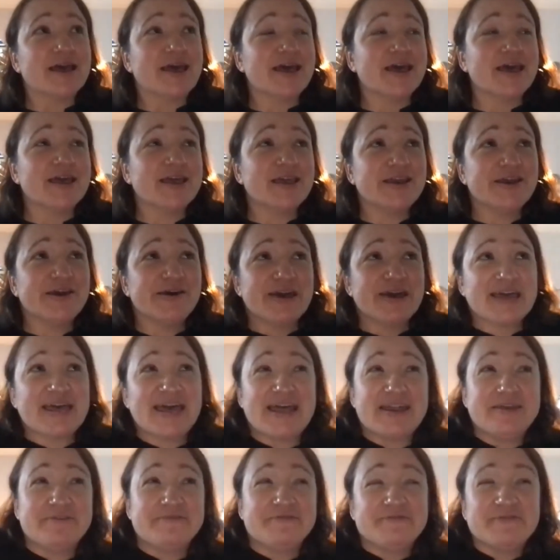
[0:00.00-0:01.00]
you know, I
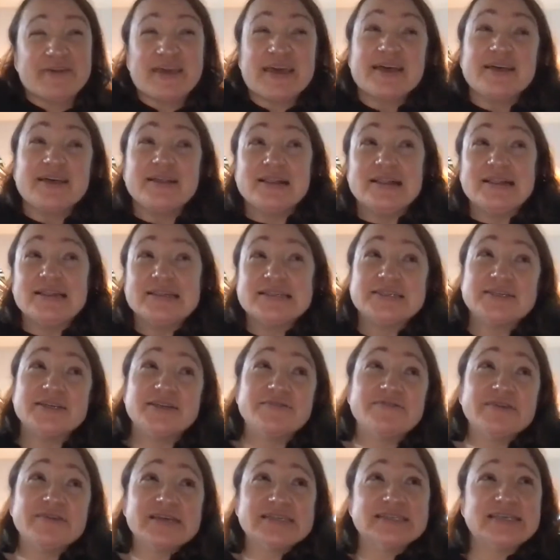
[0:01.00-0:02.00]
kind of feel sort
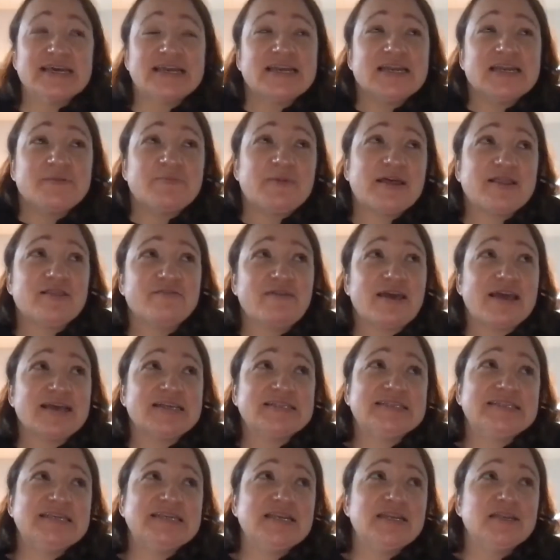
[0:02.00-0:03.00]
of excited about the
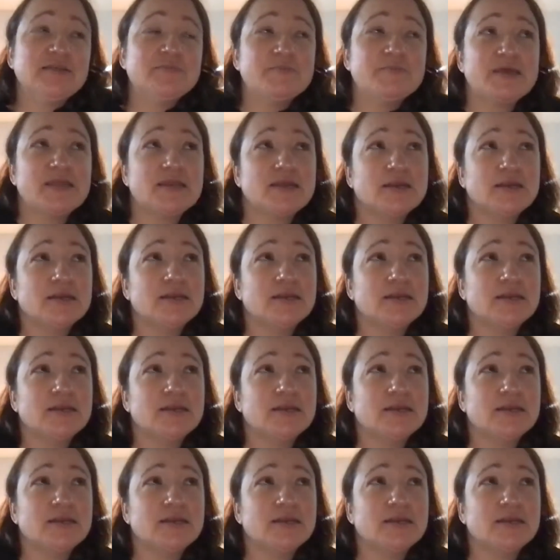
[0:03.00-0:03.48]
vaccine and a bit